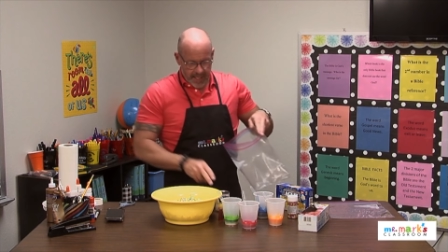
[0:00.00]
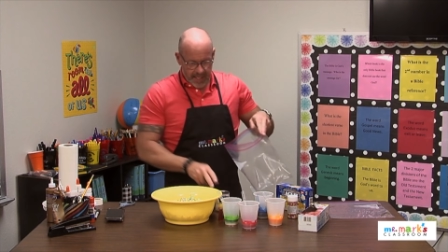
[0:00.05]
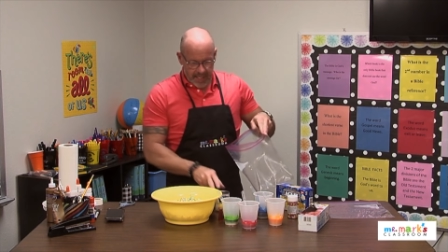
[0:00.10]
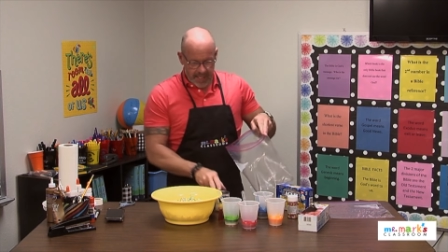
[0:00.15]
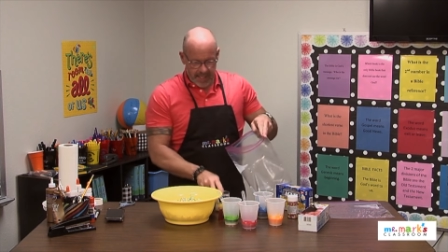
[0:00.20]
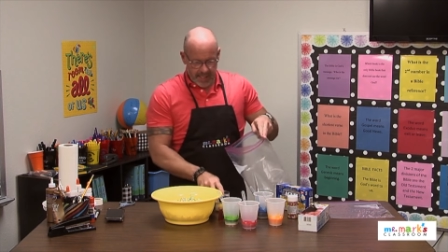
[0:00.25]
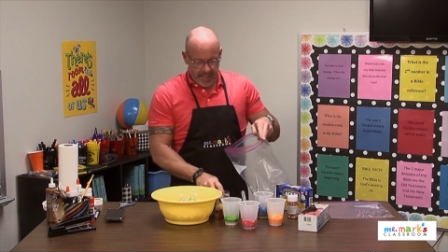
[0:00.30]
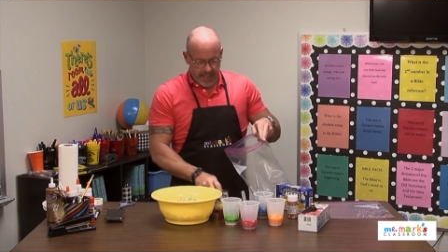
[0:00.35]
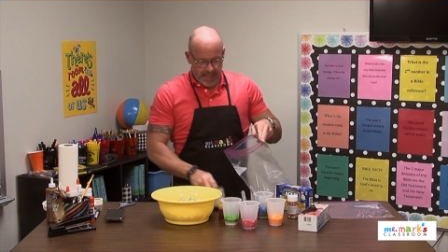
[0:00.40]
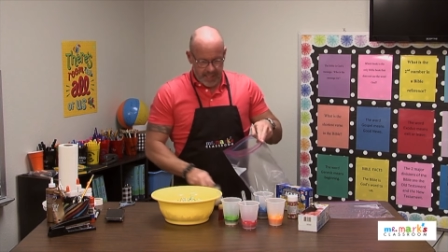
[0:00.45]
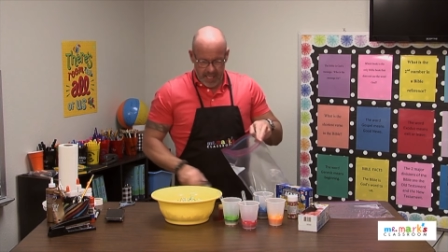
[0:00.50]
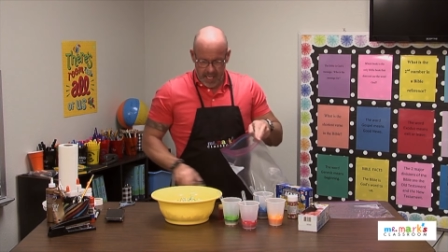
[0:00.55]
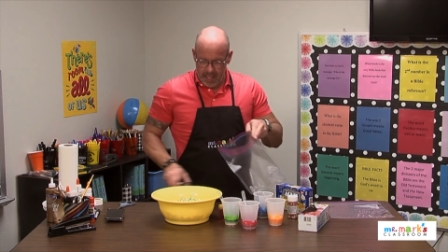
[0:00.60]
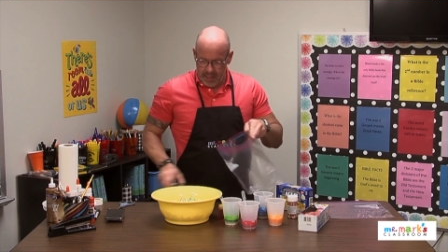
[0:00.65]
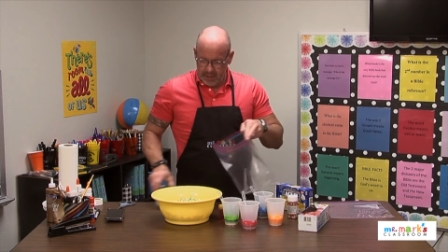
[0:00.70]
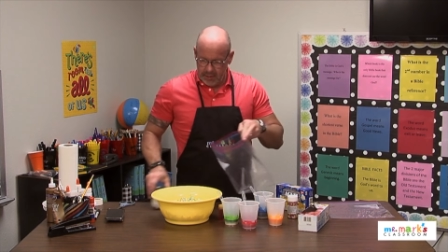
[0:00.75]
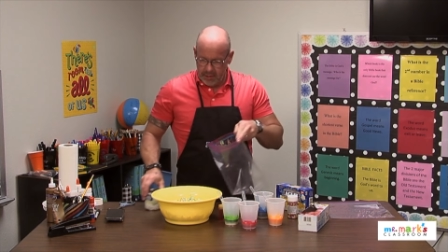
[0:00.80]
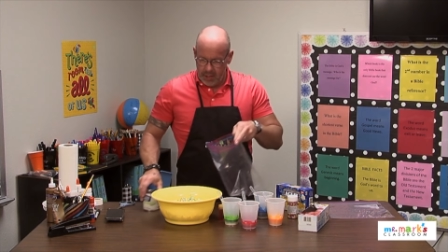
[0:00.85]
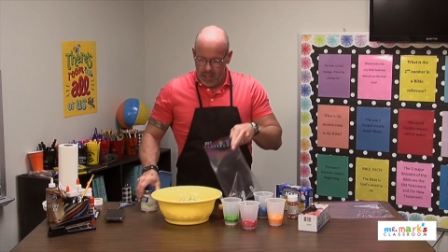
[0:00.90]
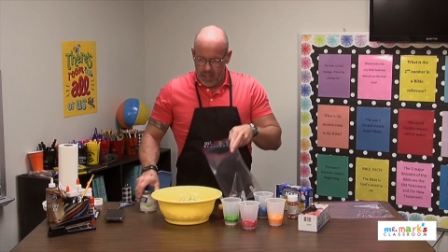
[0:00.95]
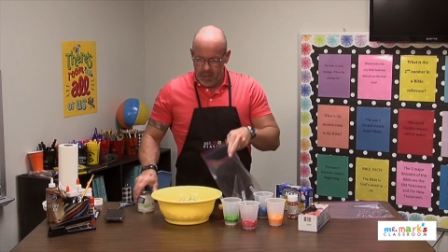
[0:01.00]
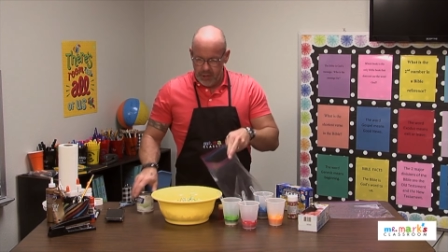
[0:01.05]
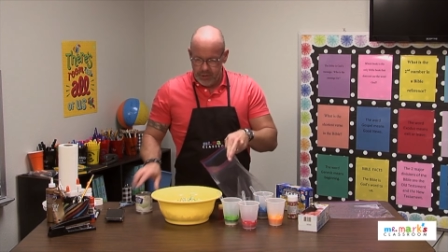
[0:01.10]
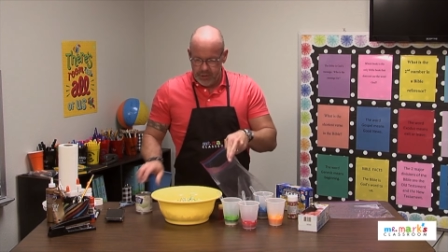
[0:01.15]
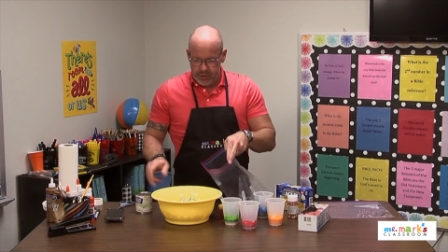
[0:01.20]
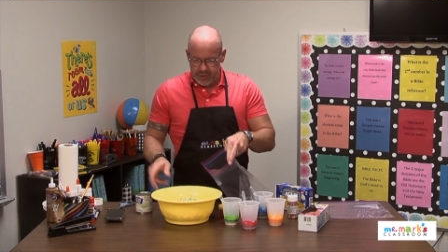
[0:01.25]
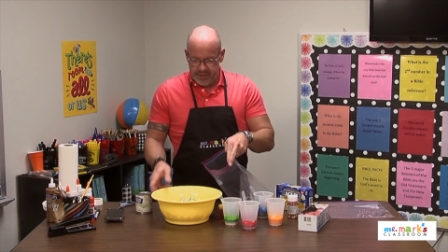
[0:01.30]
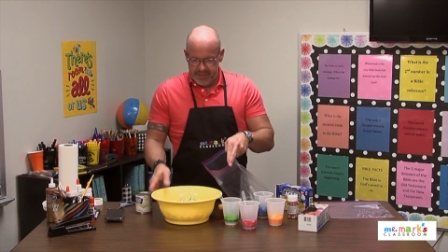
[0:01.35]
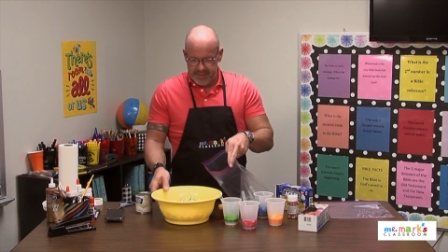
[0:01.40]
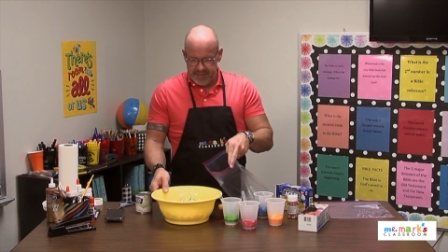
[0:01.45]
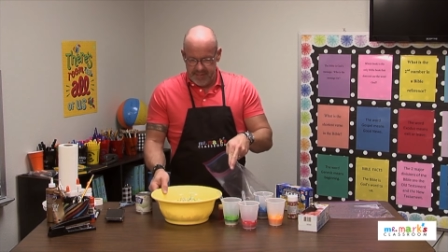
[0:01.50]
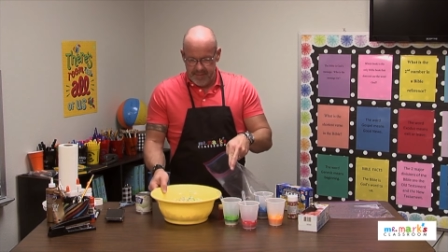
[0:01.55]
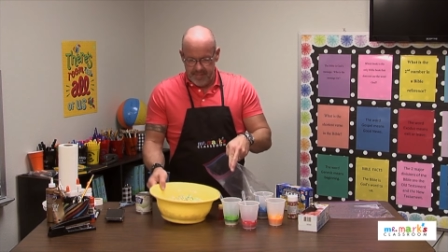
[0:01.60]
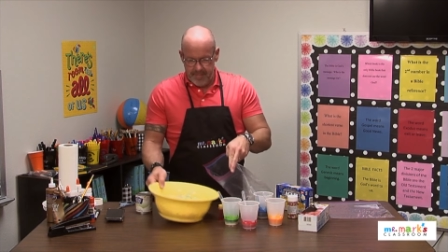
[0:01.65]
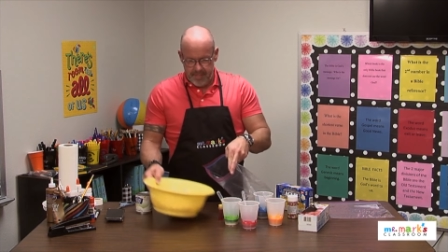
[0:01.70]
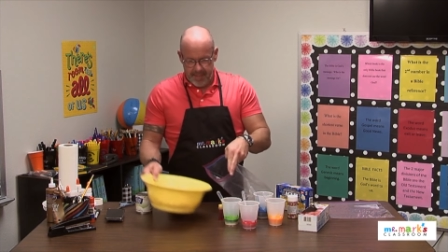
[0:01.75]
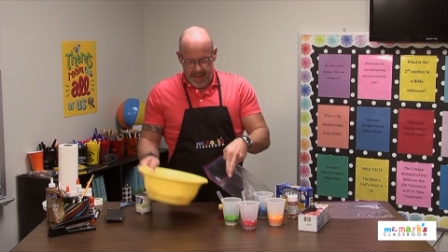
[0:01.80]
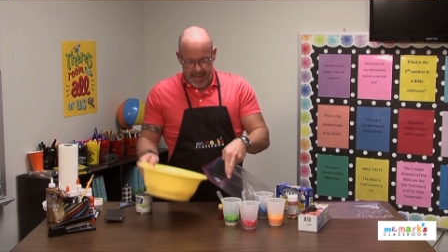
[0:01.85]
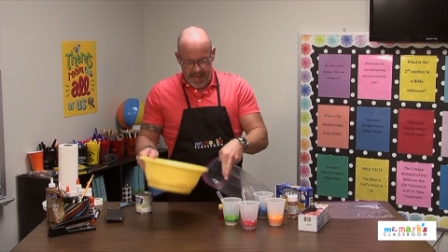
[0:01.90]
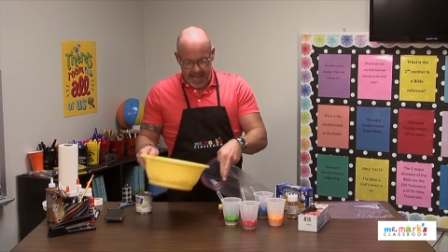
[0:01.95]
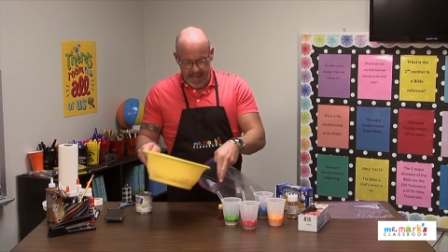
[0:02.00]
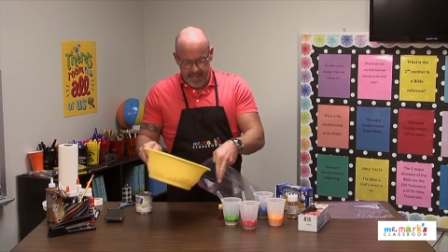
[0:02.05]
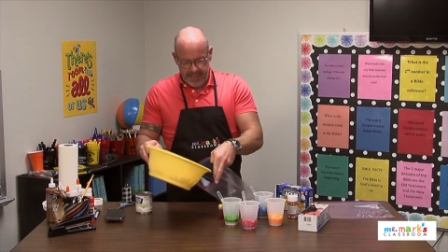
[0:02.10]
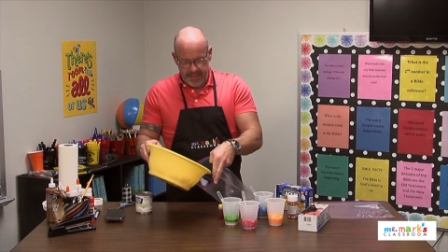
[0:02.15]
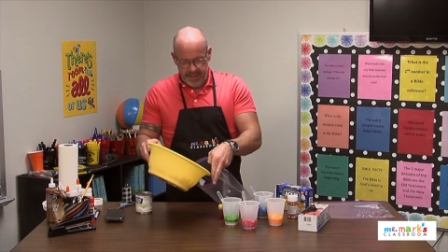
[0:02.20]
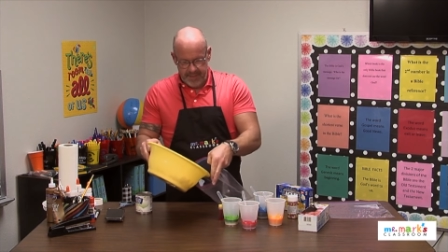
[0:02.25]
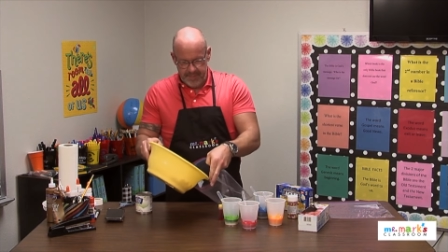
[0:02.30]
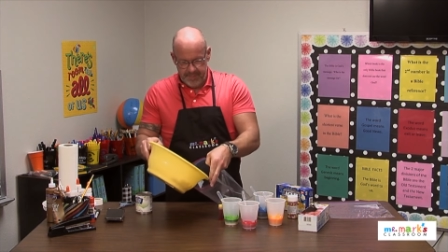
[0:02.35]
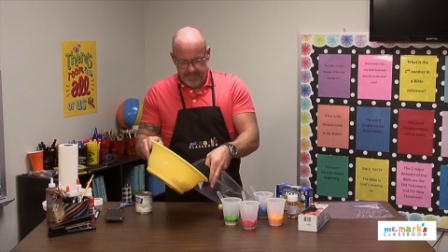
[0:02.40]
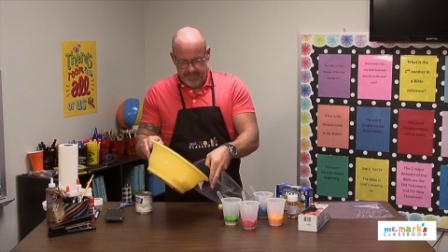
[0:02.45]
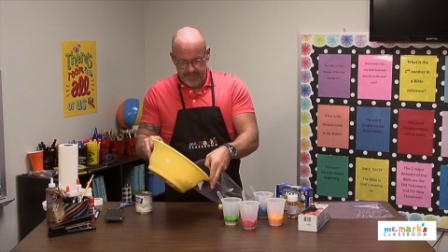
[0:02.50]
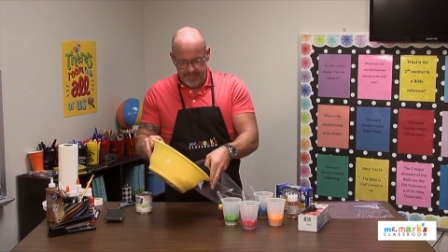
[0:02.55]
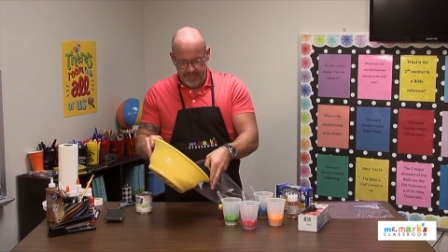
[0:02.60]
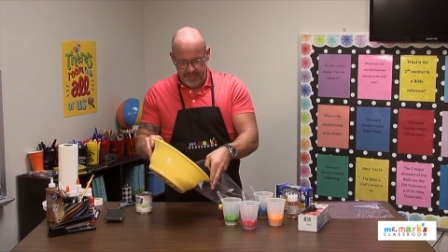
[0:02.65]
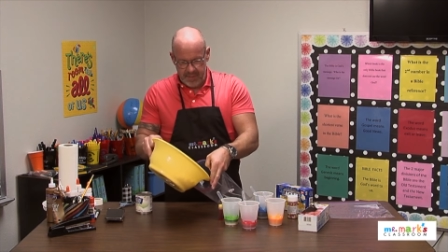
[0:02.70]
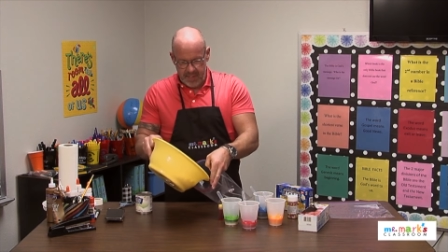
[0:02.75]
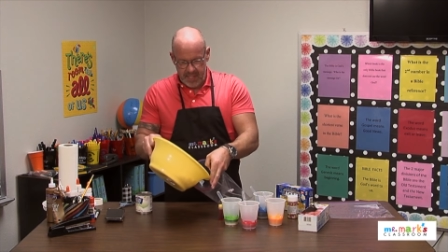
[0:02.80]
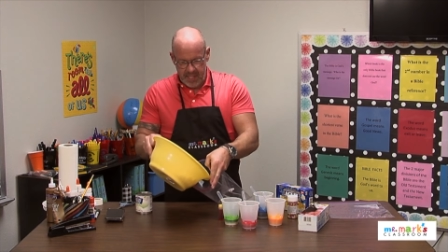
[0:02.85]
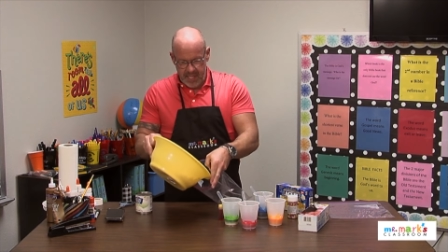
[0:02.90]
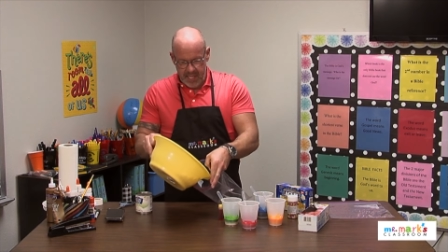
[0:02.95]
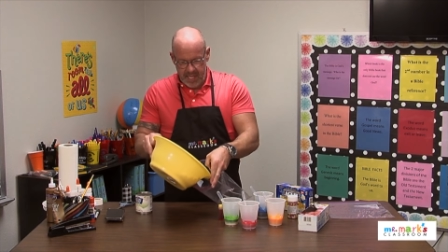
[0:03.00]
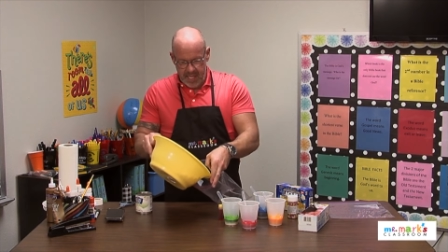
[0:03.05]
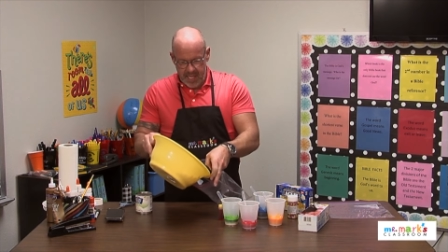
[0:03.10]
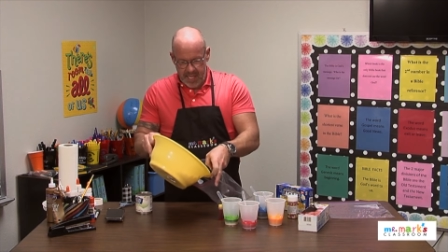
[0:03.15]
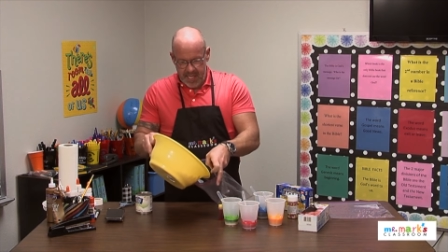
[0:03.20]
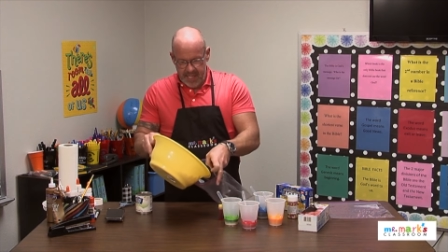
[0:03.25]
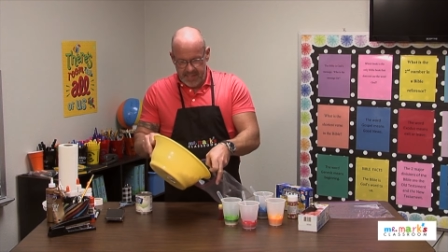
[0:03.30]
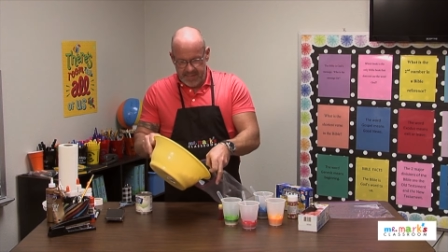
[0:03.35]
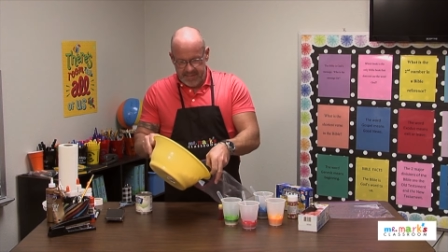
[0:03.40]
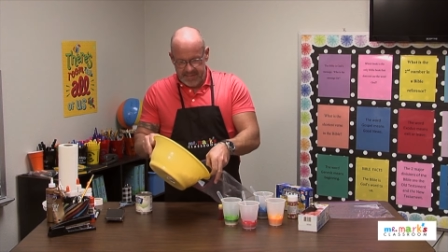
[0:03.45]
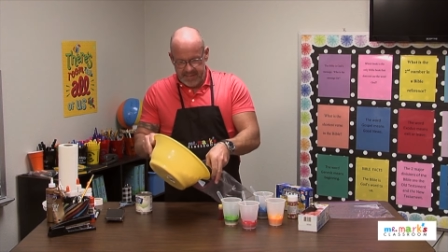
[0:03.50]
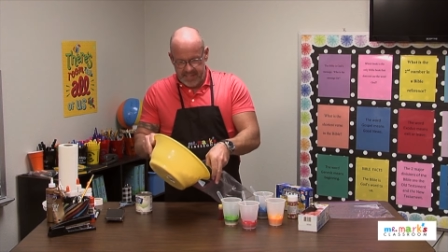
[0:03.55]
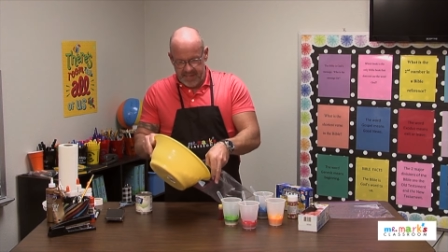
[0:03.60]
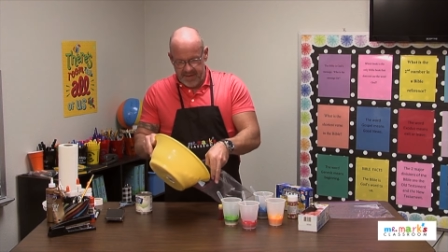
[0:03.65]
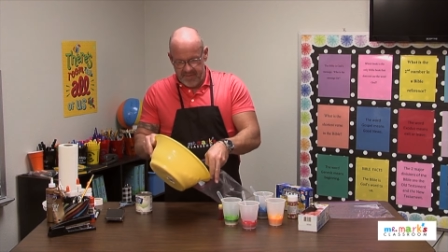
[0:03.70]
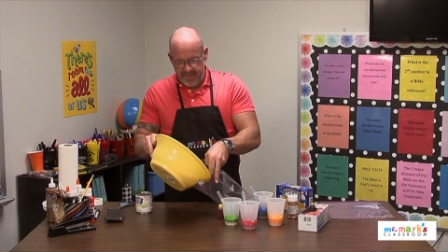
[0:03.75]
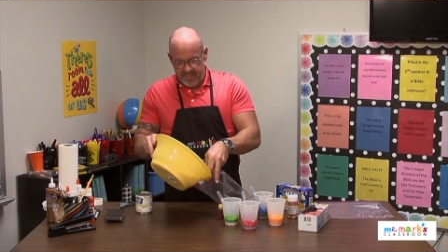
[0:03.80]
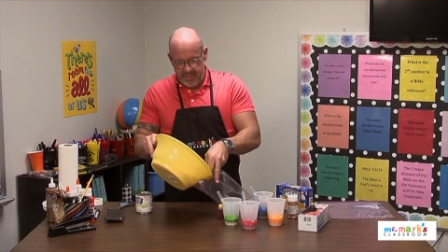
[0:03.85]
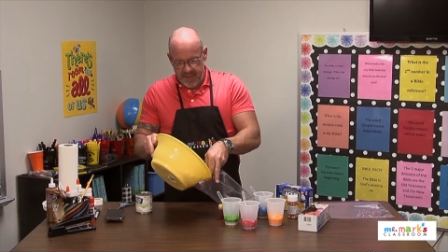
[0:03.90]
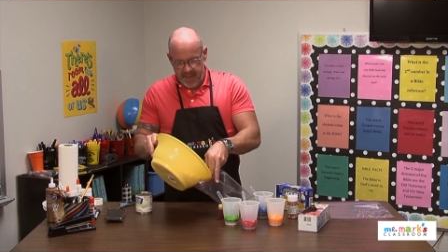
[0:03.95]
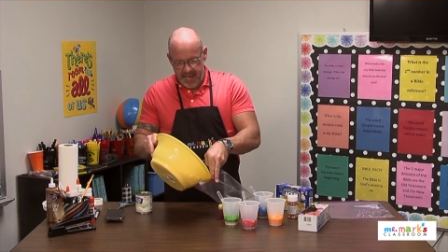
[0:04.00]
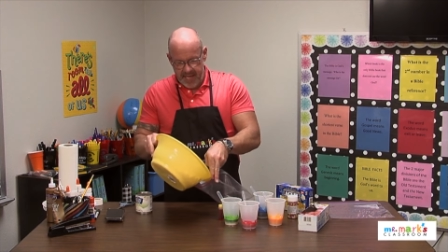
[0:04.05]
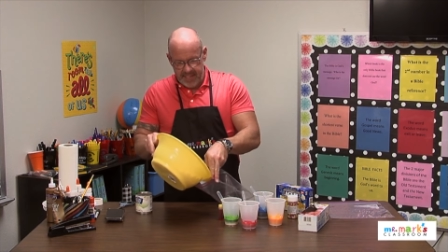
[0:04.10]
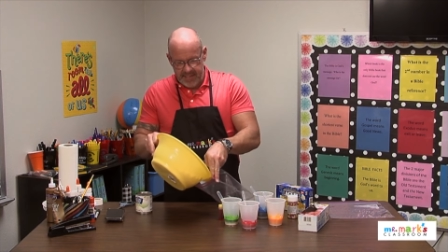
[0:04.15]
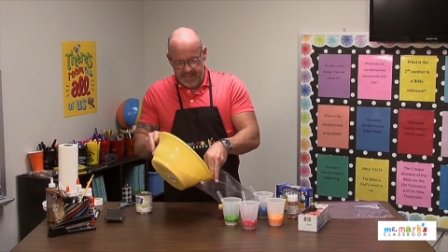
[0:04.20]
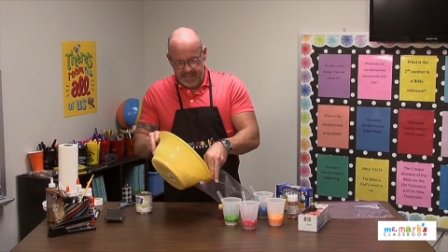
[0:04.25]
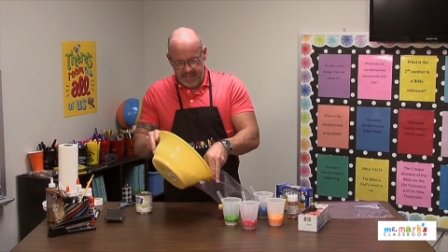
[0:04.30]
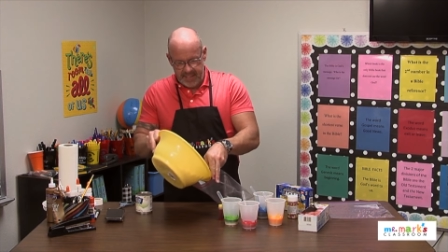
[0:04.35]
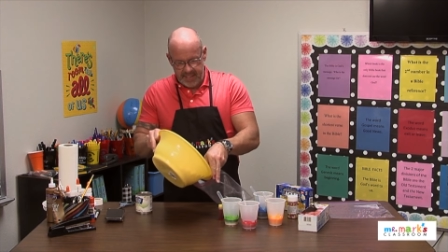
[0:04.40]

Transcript: in a larger zip bag instead of painting